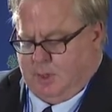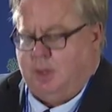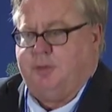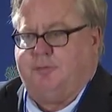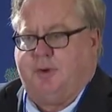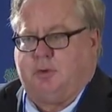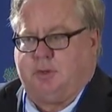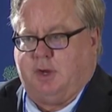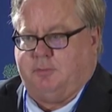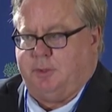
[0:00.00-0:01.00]
the federal
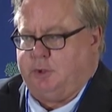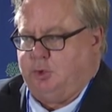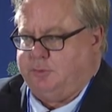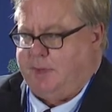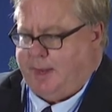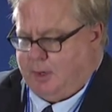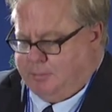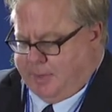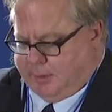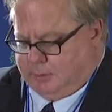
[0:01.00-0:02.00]
government used
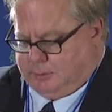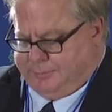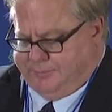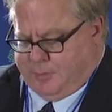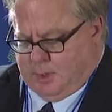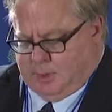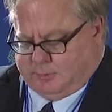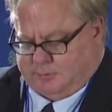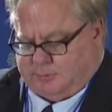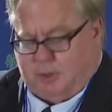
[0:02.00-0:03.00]
airmail
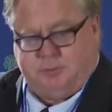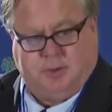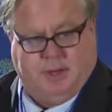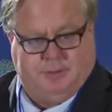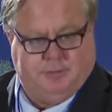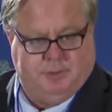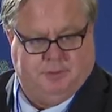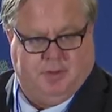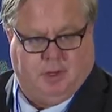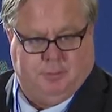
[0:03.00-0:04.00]
to subsidize the
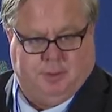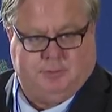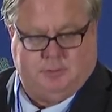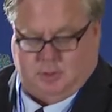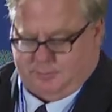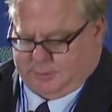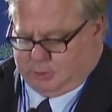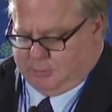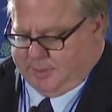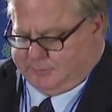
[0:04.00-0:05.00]
development of a
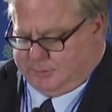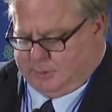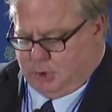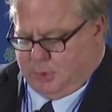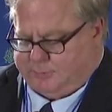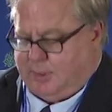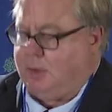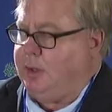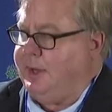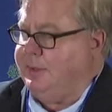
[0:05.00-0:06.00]
domestic U.S.
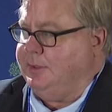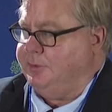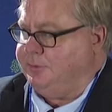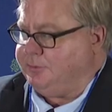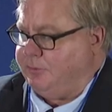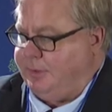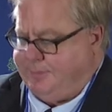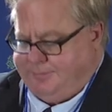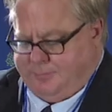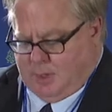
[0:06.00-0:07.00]
airline industry,
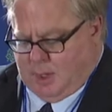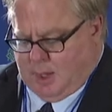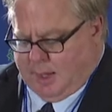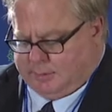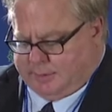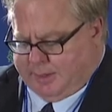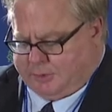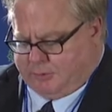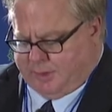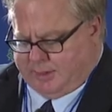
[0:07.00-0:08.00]
and later
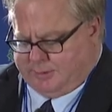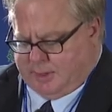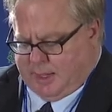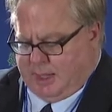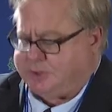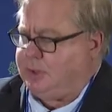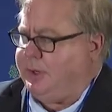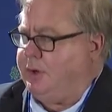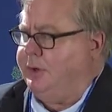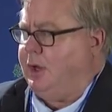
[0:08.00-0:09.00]
created the National
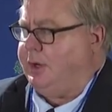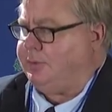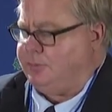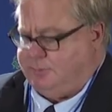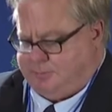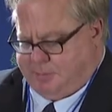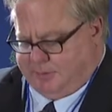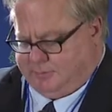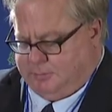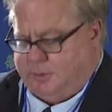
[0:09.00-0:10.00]
Aeronautics and
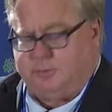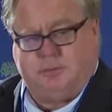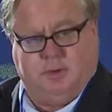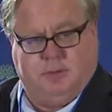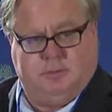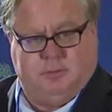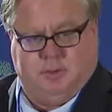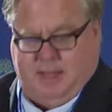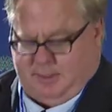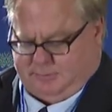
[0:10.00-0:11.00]
Space
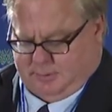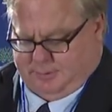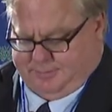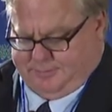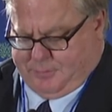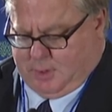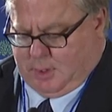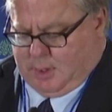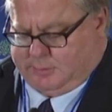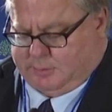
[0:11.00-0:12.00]
Administration, NASA,
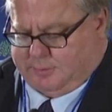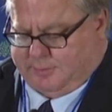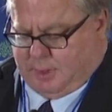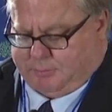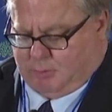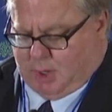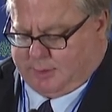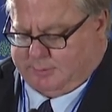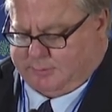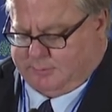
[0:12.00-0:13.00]
to develop
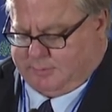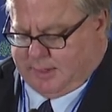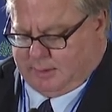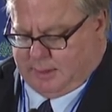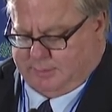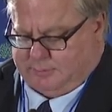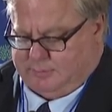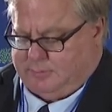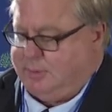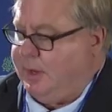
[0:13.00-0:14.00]
rockets and satellites and
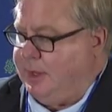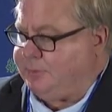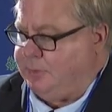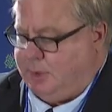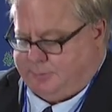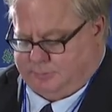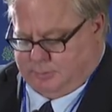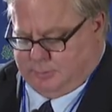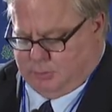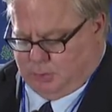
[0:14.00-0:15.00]
send astronauts to
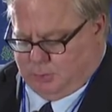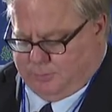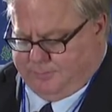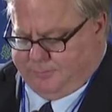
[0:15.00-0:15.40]
the moon.